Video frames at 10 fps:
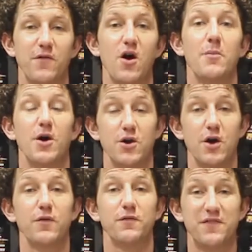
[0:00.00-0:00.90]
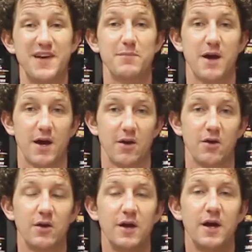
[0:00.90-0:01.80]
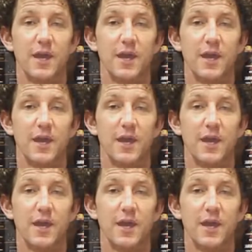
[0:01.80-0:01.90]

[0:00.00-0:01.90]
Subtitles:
from another female.